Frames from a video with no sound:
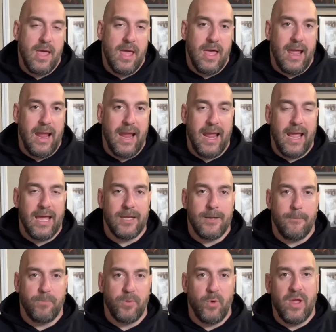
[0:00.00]
and
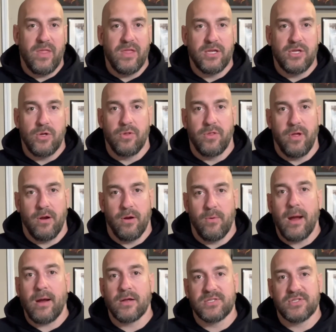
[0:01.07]
the way they do their
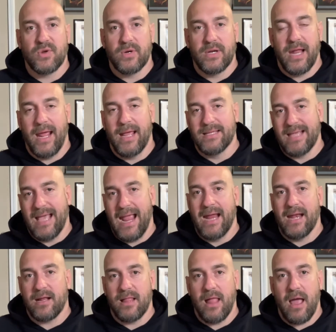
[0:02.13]
record store day is at 8
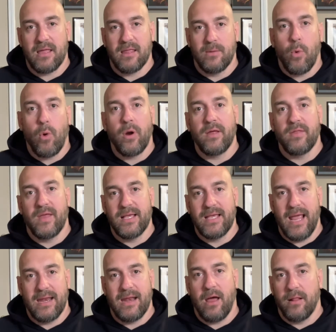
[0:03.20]
o'clock in the morning. They
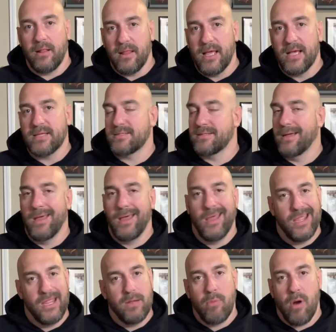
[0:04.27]
hand out a list.
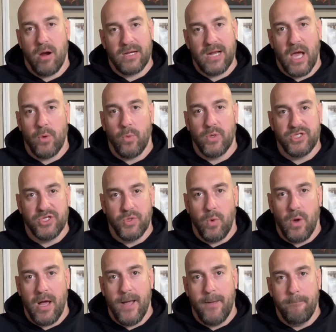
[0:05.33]
You mark down what you
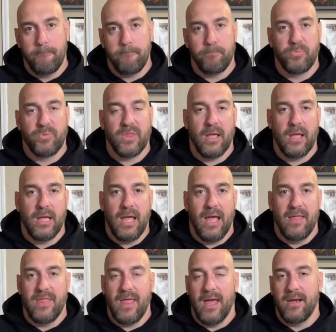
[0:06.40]
want,
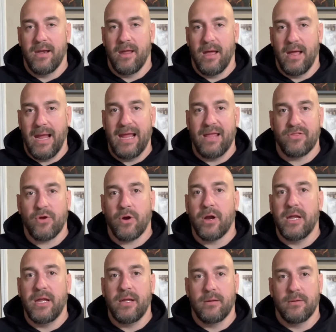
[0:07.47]
and then 8:30